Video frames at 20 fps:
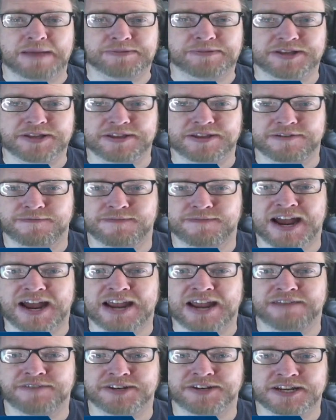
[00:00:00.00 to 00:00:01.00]
another 5
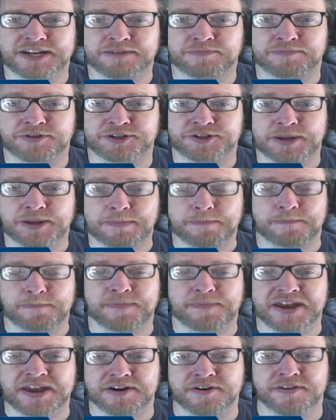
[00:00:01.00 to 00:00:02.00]
to 10%
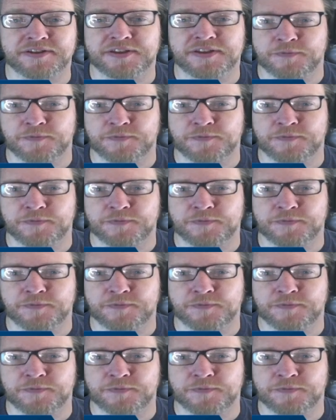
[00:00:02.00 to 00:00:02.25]
better than